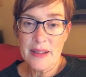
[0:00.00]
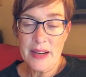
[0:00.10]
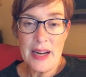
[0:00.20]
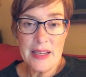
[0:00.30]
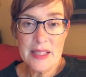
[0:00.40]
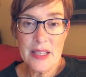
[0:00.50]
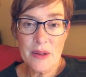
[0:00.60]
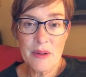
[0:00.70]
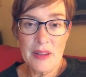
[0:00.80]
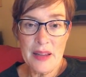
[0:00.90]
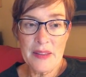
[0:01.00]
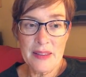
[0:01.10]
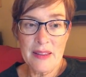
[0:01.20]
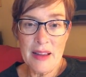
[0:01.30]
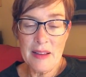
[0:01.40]
Okay, so, and
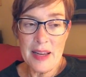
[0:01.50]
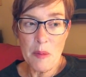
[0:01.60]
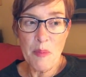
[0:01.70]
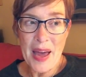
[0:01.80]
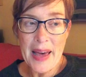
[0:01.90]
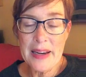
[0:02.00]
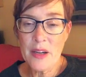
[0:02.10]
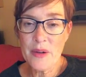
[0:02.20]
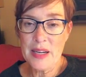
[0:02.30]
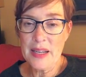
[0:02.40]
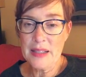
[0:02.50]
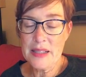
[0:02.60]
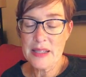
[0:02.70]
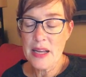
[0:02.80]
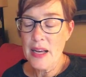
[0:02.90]
like bad
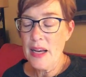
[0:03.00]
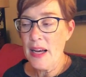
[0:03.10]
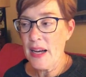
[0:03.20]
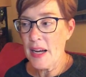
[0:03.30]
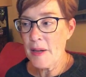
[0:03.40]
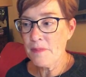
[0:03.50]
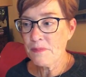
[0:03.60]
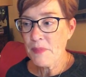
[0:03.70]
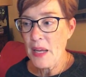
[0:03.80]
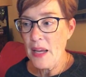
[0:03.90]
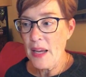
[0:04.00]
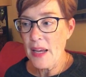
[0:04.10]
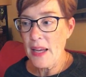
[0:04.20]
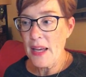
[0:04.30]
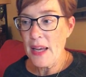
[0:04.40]
ingredients. Um,
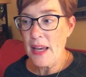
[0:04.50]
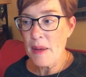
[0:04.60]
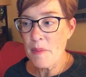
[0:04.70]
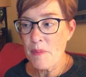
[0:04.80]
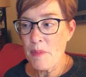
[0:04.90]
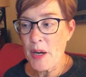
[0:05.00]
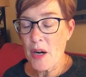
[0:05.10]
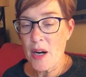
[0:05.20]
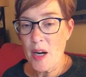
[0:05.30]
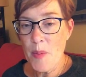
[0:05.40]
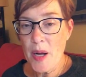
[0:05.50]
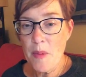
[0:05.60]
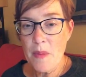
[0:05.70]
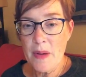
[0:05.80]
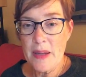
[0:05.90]
but
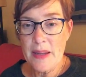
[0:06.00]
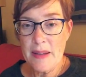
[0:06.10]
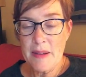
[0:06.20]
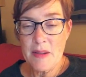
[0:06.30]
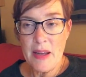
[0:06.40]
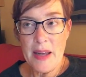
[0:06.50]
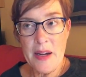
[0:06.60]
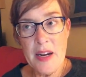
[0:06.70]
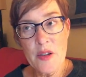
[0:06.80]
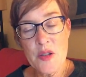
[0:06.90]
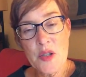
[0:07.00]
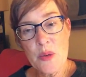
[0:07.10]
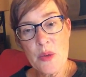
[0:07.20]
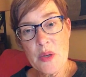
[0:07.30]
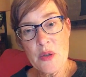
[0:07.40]
Arbonne adheres
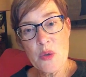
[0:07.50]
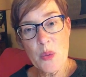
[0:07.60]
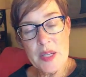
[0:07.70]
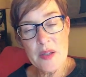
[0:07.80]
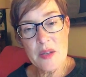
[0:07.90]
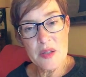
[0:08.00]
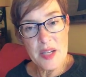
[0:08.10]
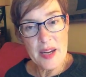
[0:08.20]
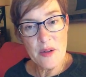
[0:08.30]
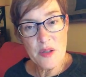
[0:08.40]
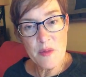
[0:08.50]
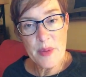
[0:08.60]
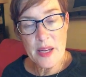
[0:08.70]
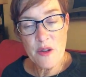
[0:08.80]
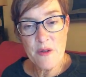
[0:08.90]
to Swiss standards of
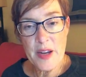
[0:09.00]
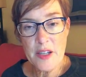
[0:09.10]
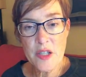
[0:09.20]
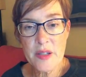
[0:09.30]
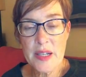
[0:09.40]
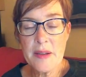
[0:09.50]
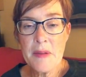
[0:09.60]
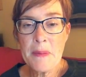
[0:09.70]
manufacturing,